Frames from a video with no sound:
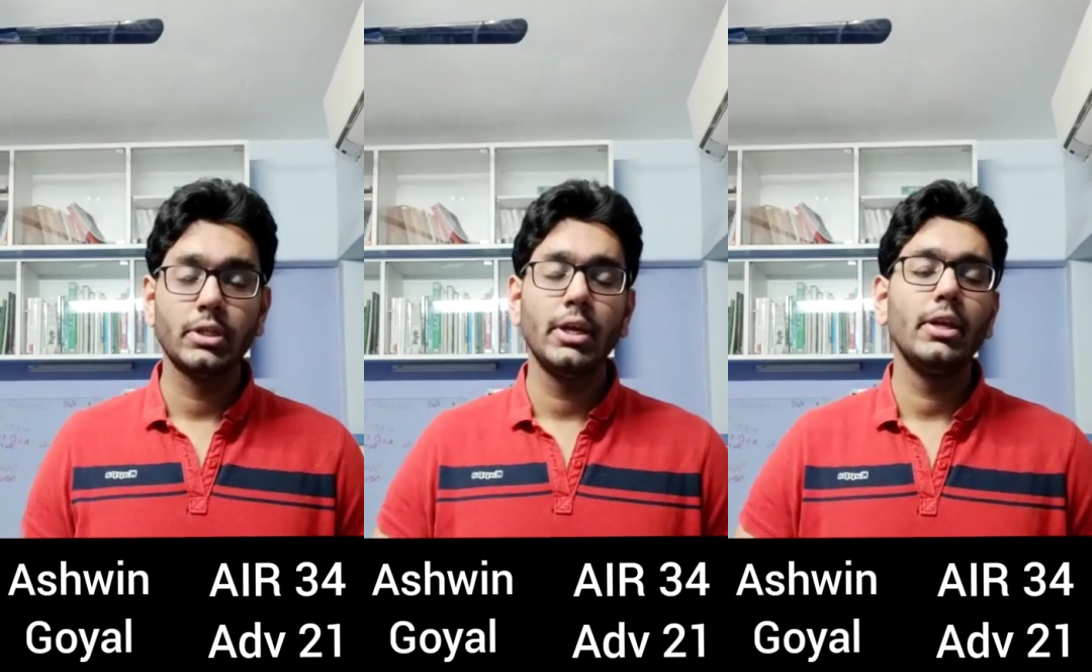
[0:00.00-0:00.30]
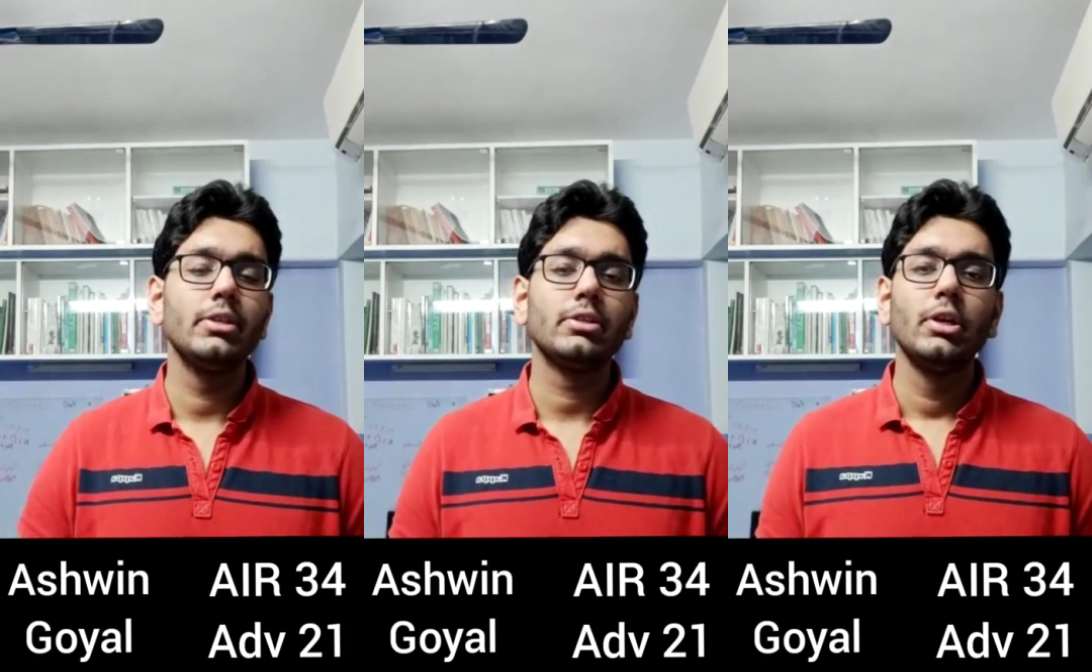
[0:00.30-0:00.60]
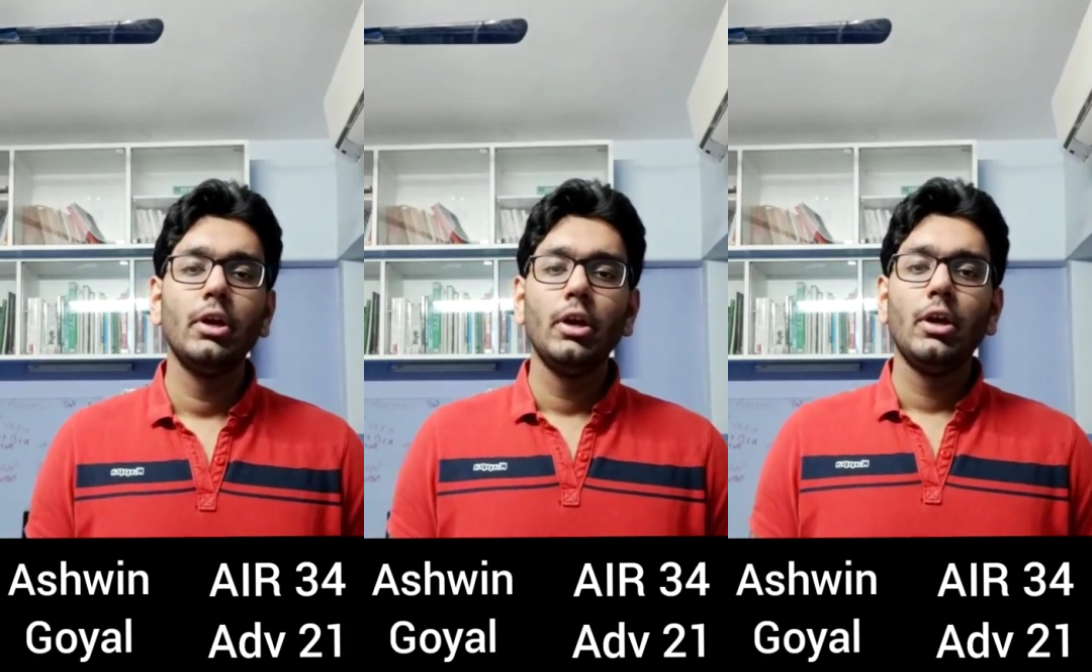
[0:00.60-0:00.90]
The thing is,
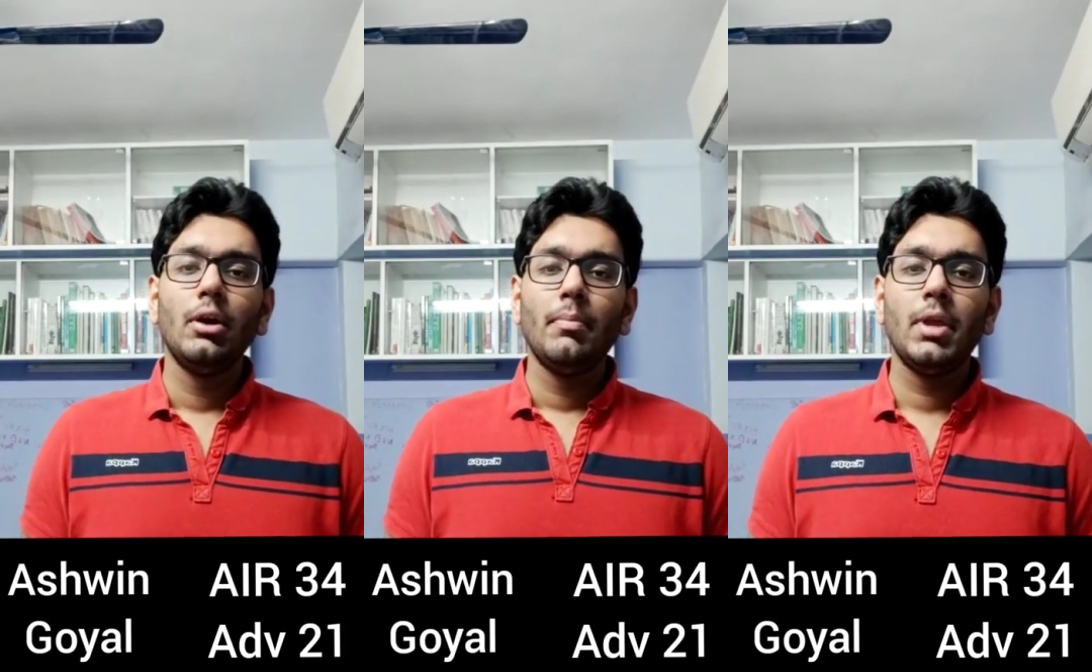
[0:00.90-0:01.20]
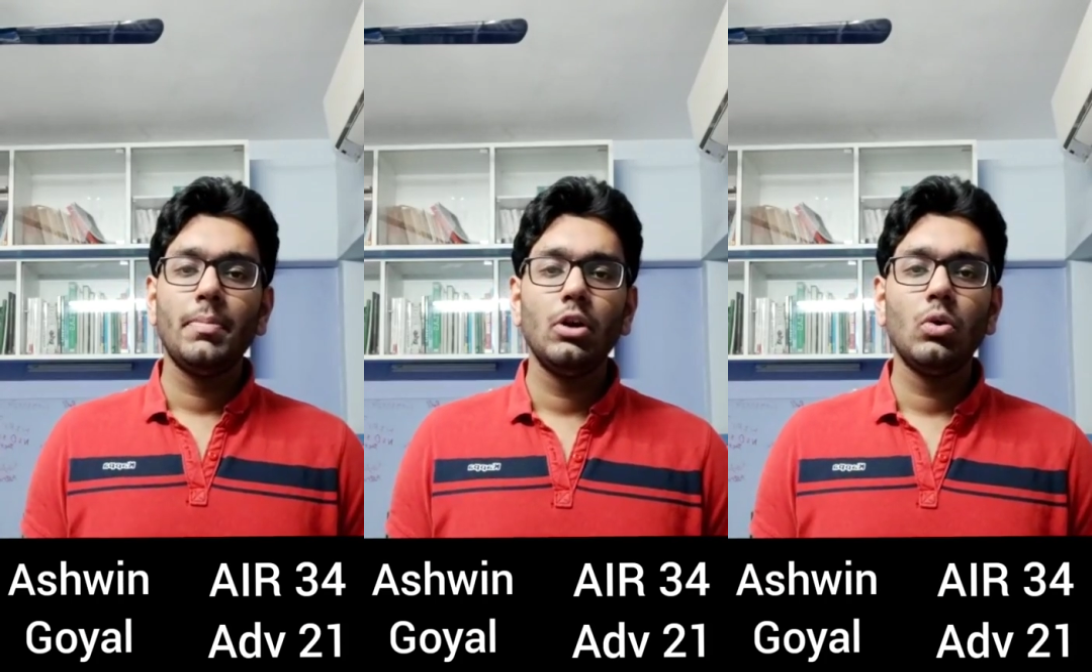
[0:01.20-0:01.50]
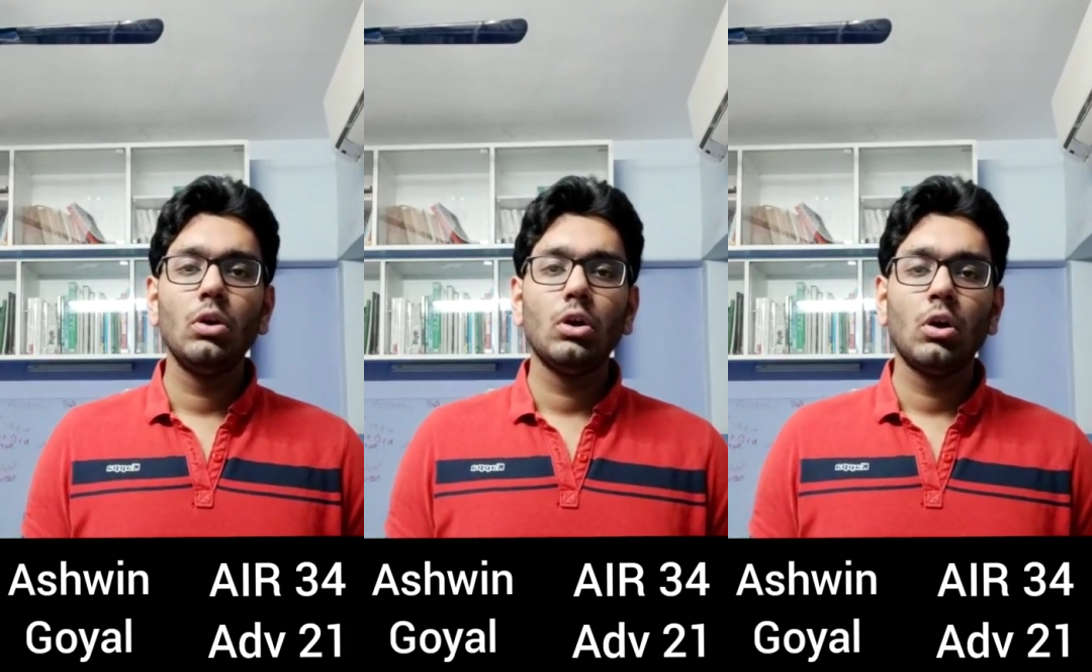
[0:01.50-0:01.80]
people don't